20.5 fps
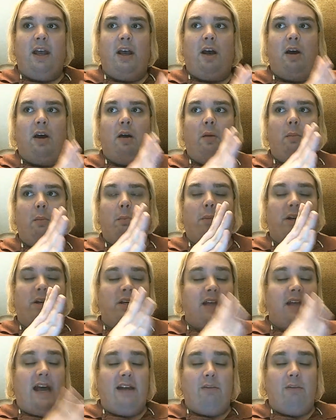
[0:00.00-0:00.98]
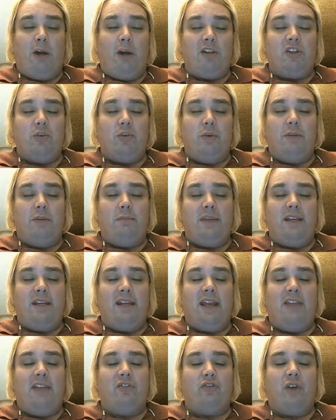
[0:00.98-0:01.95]
but not want to admit it
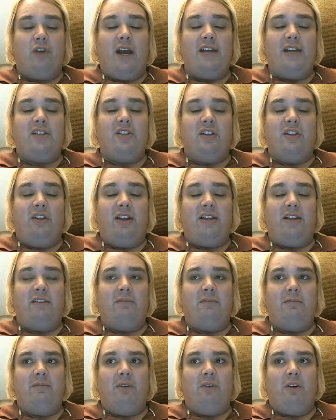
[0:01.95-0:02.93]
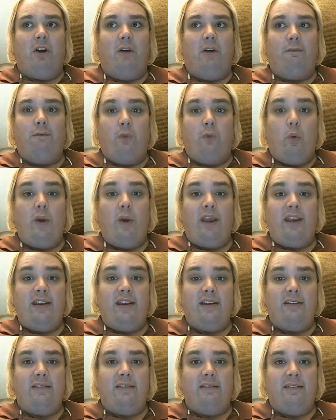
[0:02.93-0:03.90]
and try to like avoid
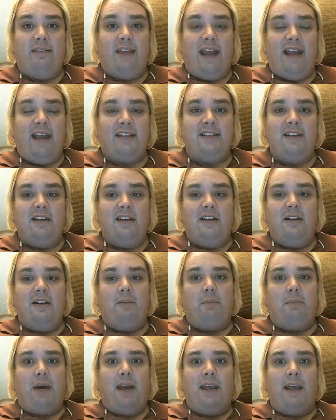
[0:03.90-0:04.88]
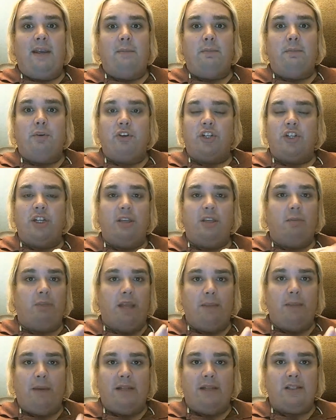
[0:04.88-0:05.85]
that by pushing the
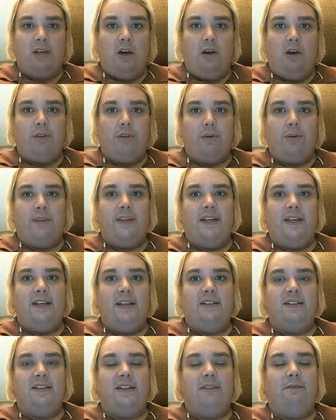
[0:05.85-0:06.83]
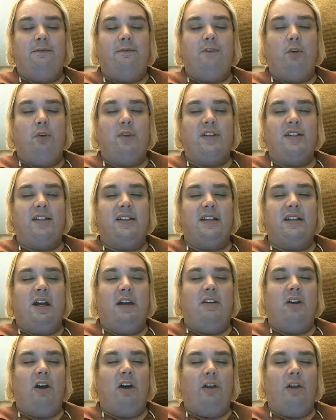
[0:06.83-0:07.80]
blame onto other things and focusing
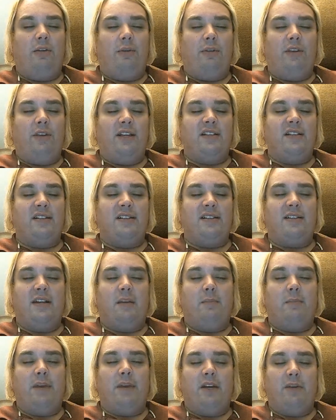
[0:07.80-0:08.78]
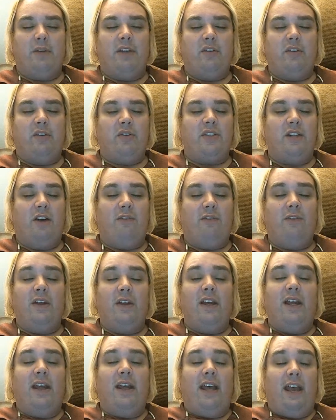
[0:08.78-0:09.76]
on other things instead of bettering yourself.
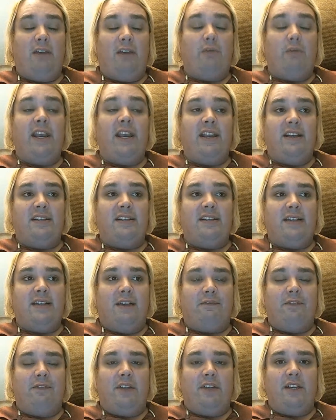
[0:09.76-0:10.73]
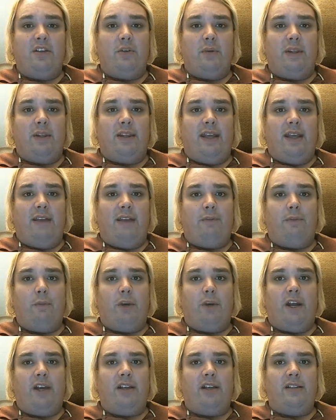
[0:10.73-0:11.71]
And Reigen is definitely doing that, from what
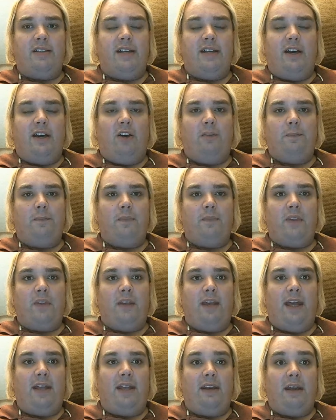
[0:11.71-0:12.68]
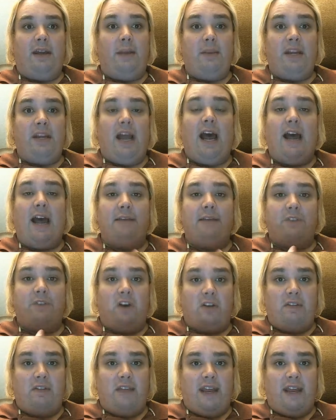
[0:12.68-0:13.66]
I can tell. And I mean, I've
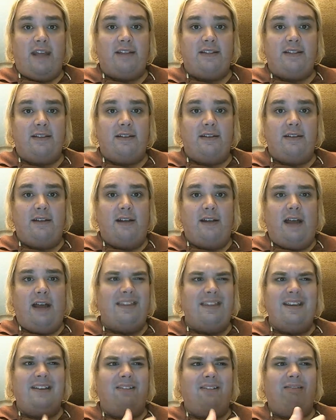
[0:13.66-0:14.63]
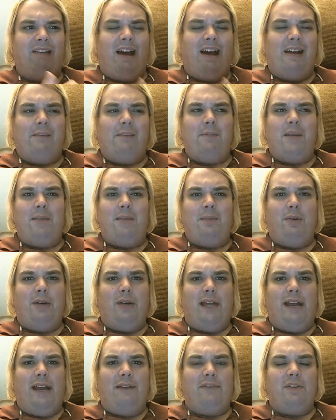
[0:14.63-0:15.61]
done that. I think a lot of people
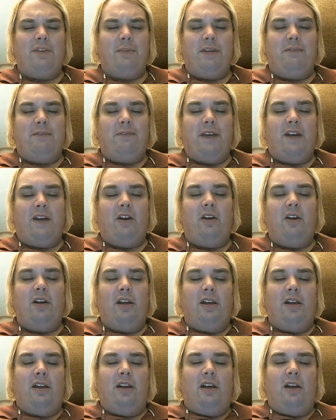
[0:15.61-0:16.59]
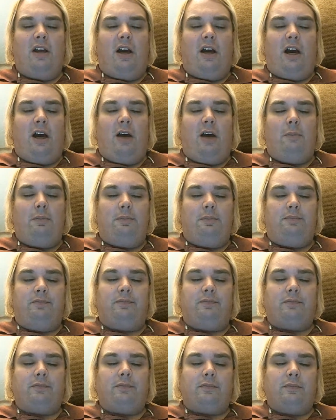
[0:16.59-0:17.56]
have, to be fair. Um,
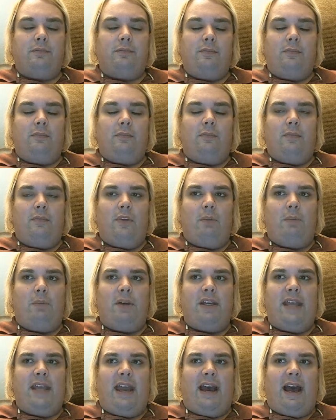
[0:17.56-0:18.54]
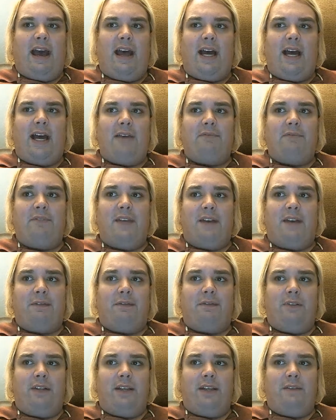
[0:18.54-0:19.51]
but yeah, I, I've
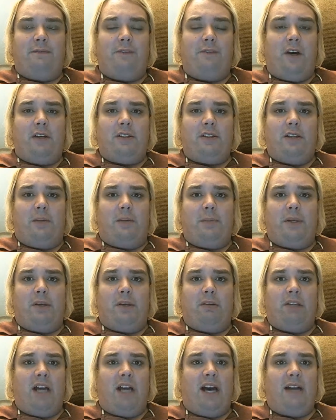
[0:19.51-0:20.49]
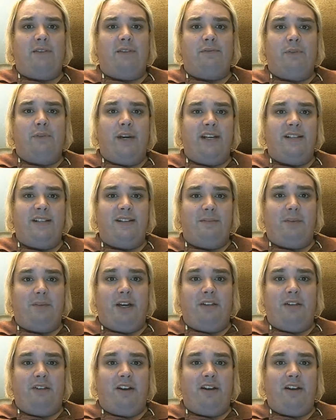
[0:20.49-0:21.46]
definitely fucked up in a lot of ways in my
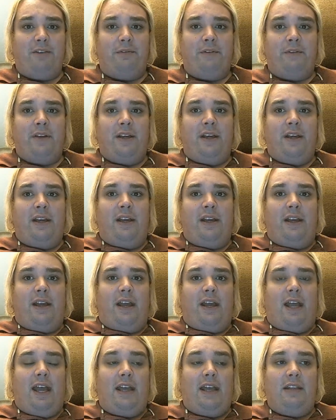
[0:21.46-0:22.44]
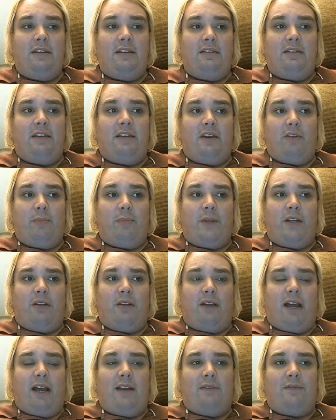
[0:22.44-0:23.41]
life. And there have been a
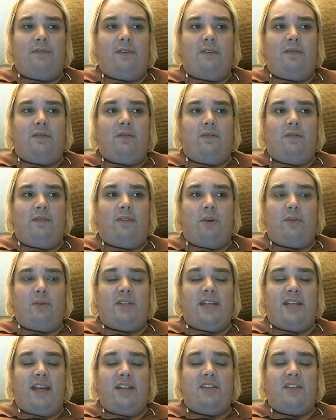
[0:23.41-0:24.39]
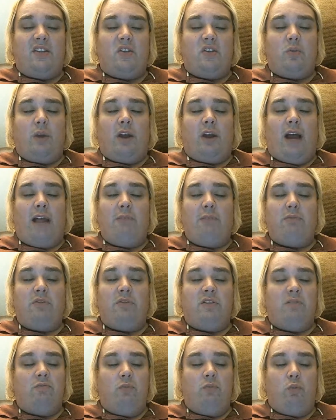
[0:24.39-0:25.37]
lot of those cases where I
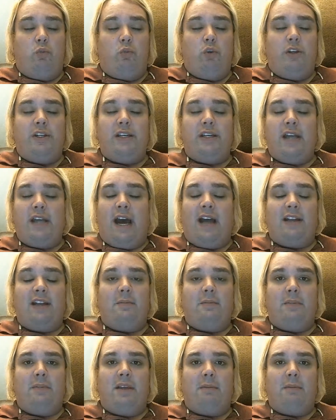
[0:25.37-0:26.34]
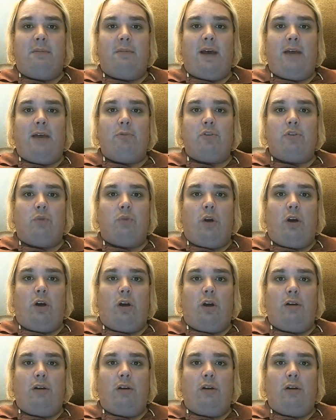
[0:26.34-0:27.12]
would not admit I was wrong.